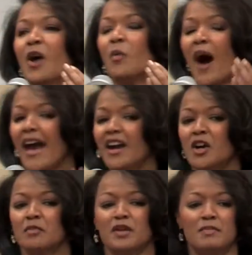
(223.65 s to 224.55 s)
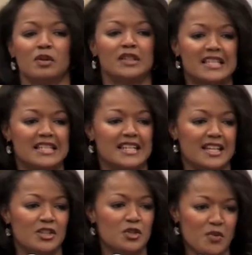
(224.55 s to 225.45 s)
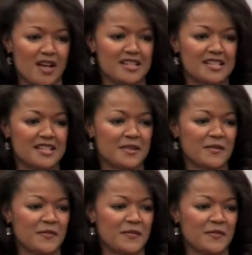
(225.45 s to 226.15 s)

Why aren't people listening to us?